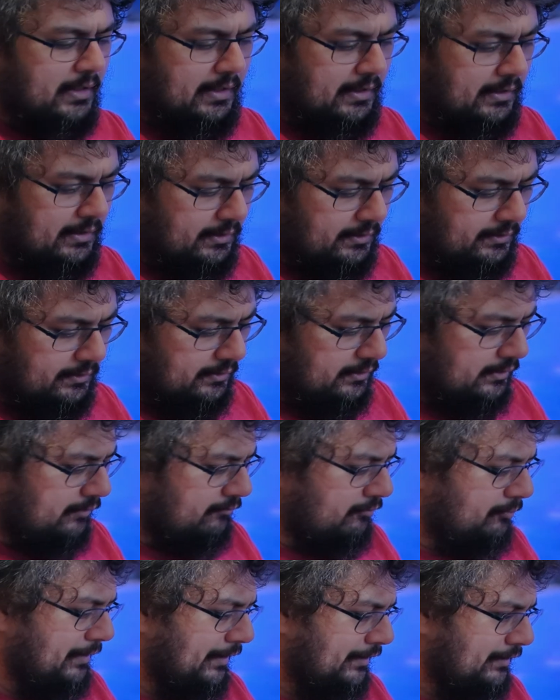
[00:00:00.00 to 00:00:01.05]
and uh,
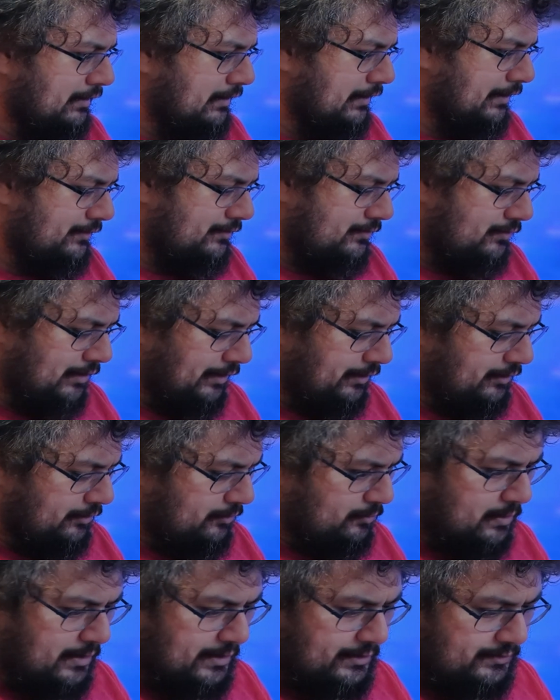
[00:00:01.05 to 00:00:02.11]
I've uh, made a list, checked
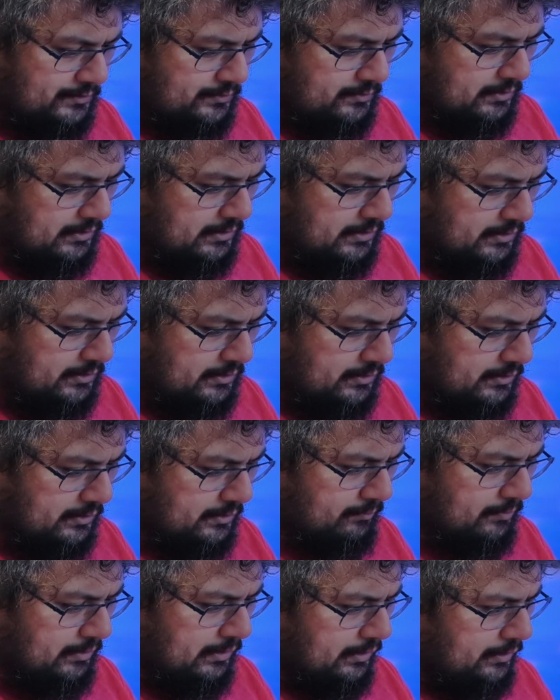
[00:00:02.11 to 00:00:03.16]
it twice, and
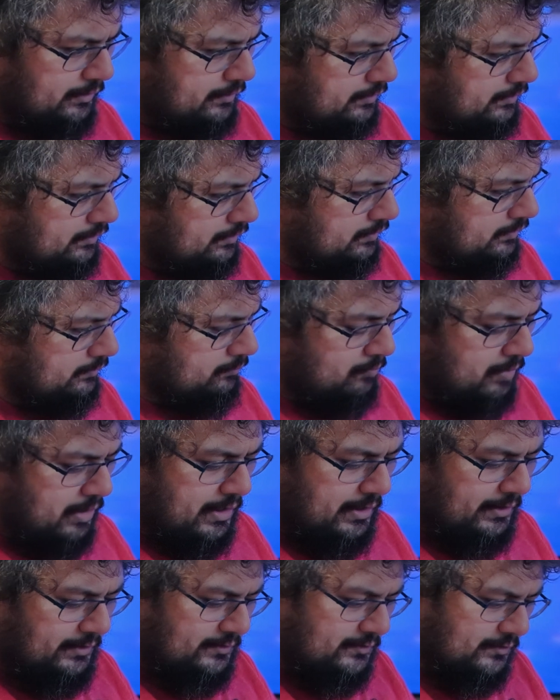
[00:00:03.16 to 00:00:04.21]
uh,
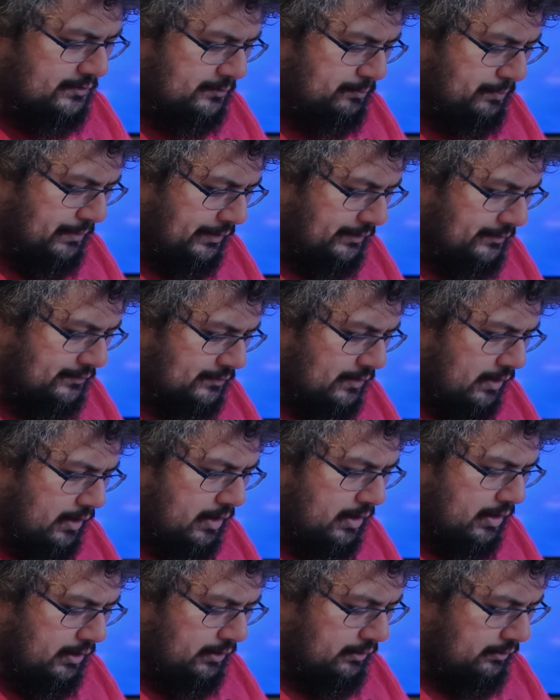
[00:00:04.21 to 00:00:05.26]
my suspects
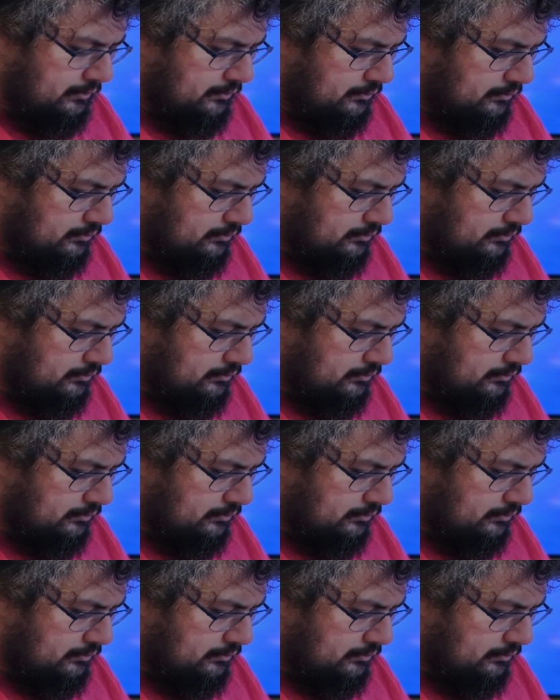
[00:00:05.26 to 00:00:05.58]
are